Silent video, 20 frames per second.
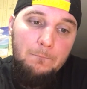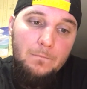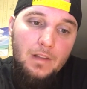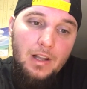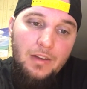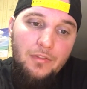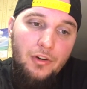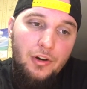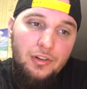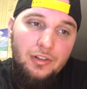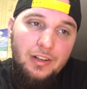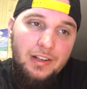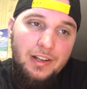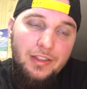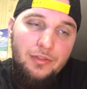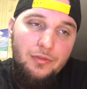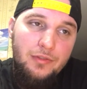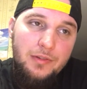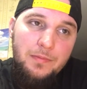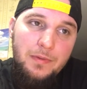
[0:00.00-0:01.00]
I've heard like
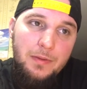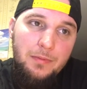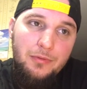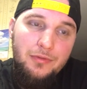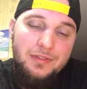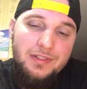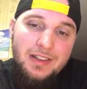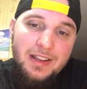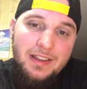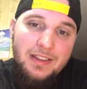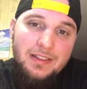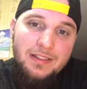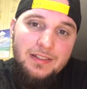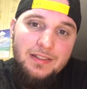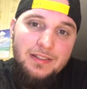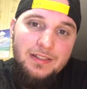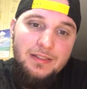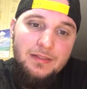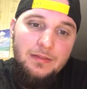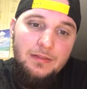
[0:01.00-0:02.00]
three people say
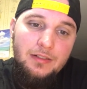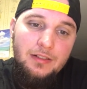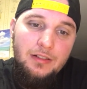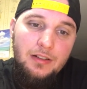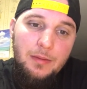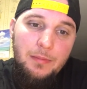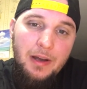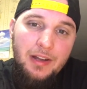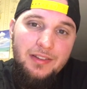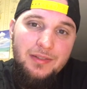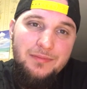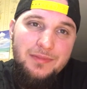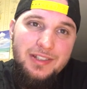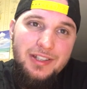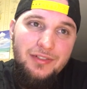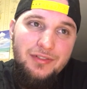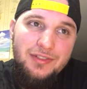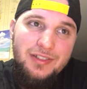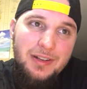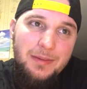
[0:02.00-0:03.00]
this about
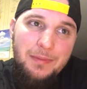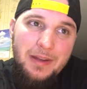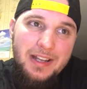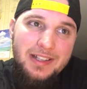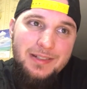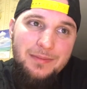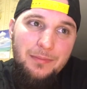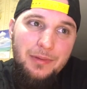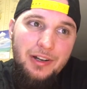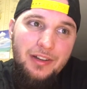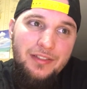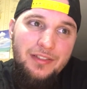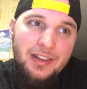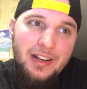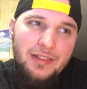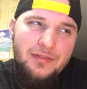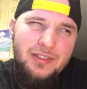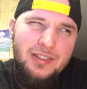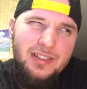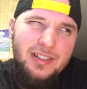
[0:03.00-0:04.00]
themselves in the past month, and
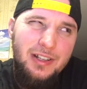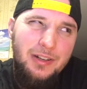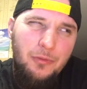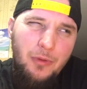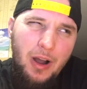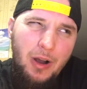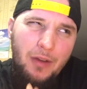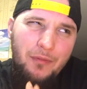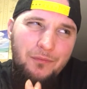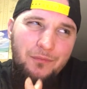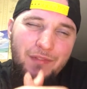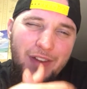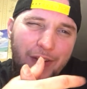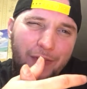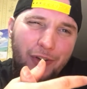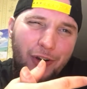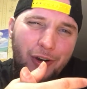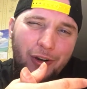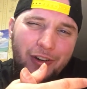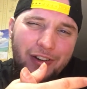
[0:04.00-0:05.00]
I'm just like, I've
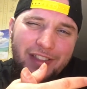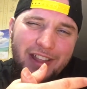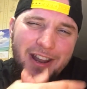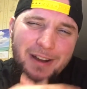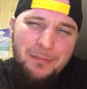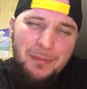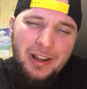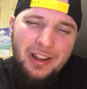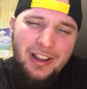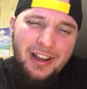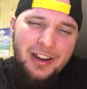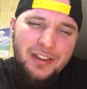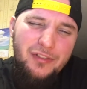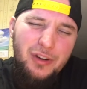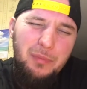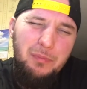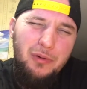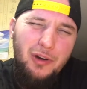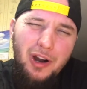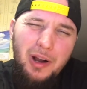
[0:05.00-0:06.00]
never heard of that in my life. A
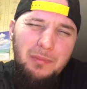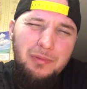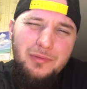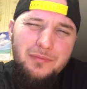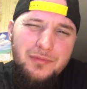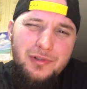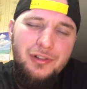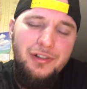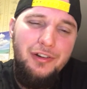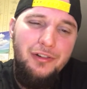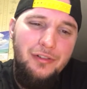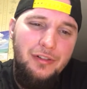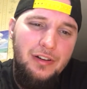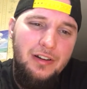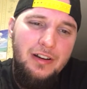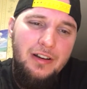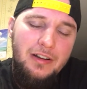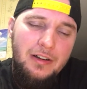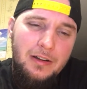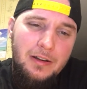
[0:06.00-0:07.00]
problem drinker?
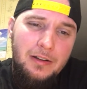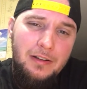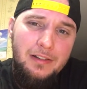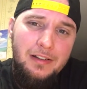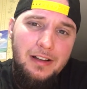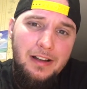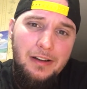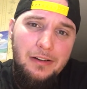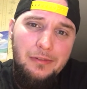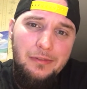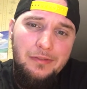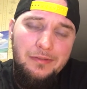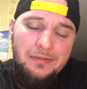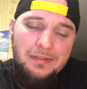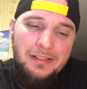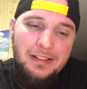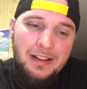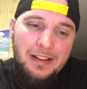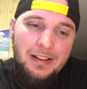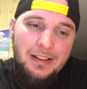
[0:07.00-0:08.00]
I don't,
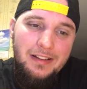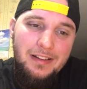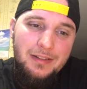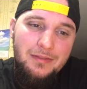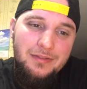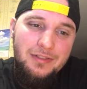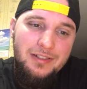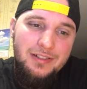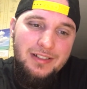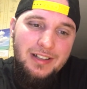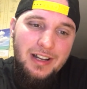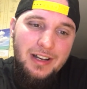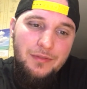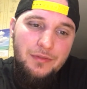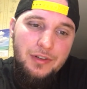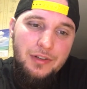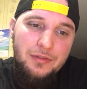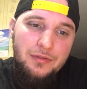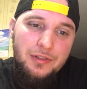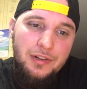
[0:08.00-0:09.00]
it was just kind of a
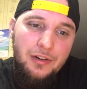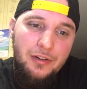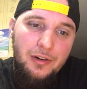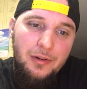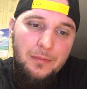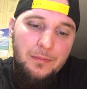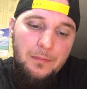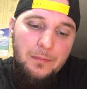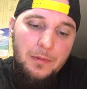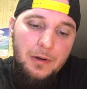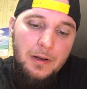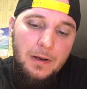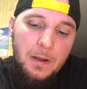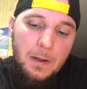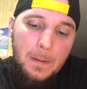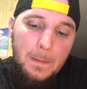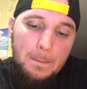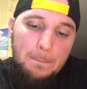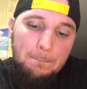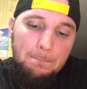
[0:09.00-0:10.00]
new term, but um,